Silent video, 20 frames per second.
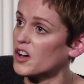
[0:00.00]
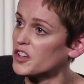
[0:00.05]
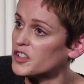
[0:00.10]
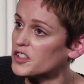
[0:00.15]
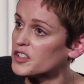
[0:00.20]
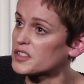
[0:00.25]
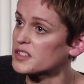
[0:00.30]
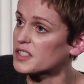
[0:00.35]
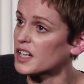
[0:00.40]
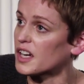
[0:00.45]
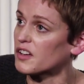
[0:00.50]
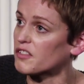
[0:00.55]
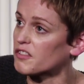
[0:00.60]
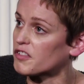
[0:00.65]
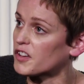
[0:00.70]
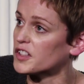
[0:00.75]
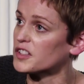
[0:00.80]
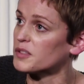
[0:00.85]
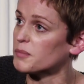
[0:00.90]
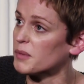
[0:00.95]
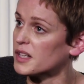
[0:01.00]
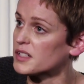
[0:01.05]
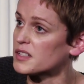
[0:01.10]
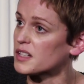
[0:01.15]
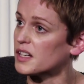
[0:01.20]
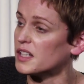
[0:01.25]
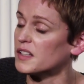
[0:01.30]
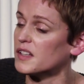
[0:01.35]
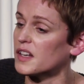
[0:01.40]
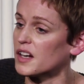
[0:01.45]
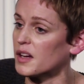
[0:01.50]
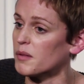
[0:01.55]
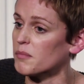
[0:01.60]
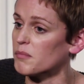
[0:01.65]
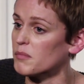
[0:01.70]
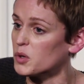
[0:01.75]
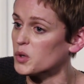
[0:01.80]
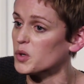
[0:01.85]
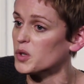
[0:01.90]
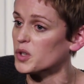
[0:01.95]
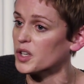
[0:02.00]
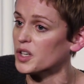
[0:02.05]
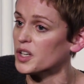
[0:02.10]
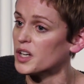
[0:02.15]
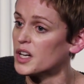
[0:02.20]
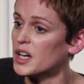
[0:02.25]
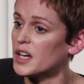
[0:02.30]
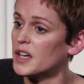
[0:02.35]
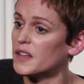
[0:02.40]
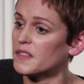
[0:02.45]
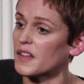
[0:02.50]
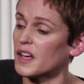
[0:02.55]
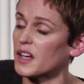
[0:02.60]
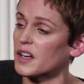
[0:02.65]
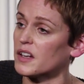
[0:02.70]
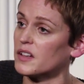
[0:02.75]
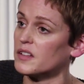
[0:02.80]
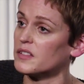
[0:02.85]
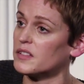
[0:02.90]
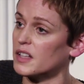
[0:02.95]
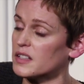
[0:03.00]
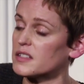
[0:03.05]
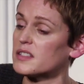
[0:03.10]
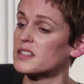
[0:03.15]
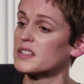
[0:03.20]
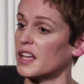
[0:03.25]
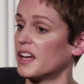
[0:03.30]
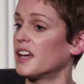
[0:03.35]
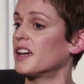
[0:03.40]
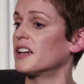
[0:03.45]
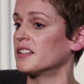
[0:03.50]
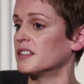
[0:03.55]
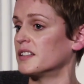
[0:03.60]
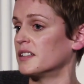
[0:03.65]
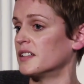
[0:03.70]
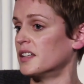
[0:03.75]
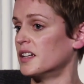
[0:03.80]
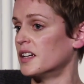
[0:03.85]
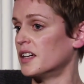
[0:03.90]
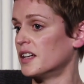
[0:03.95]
understand fundamentally that I'm more than this thing